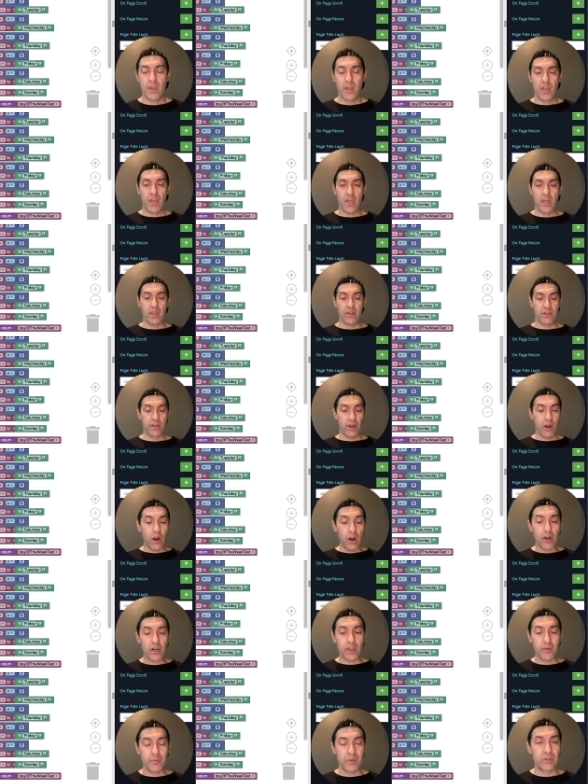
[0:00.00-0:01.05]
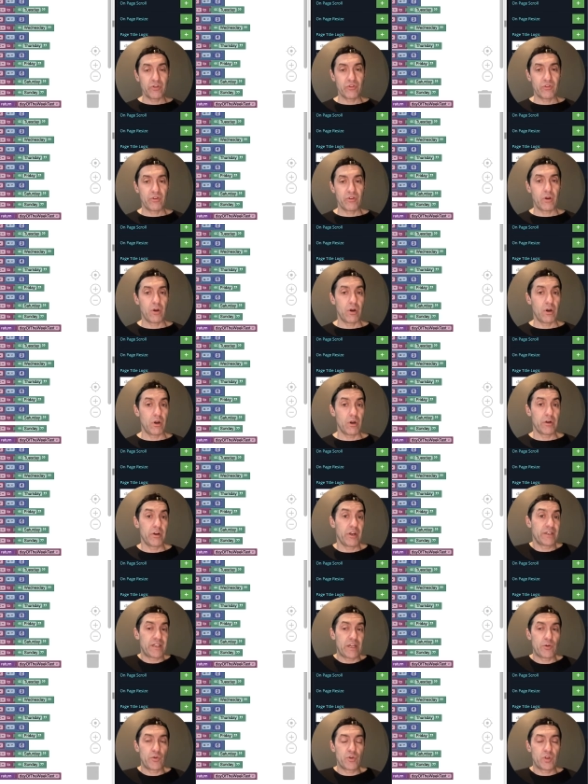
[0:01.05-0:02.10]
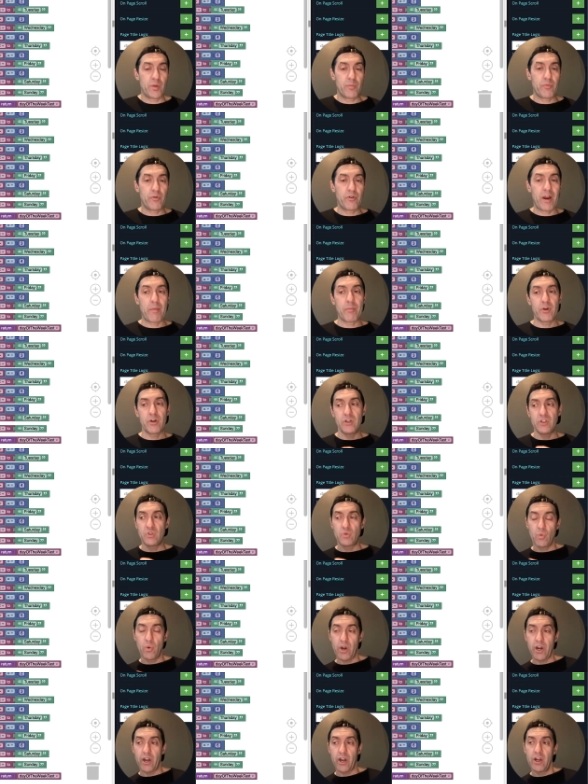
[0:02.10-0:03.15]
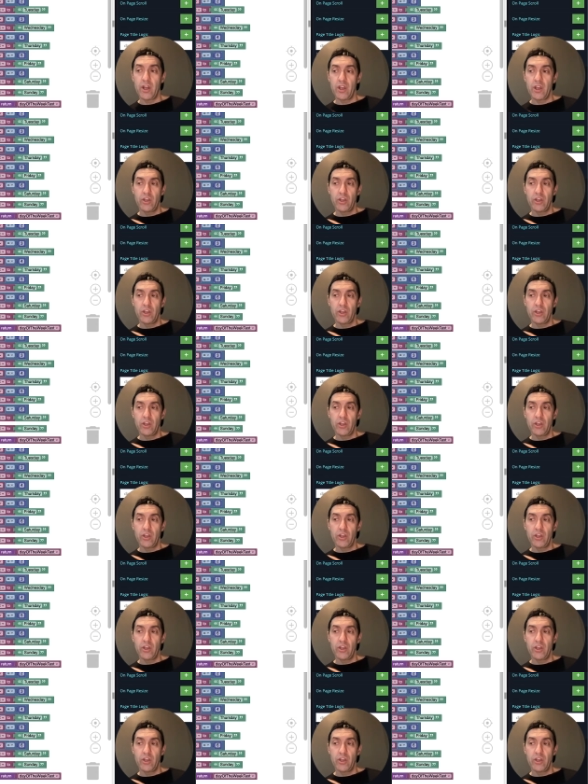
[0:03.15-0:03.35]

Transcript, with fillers: And the arguments are essentially parameters where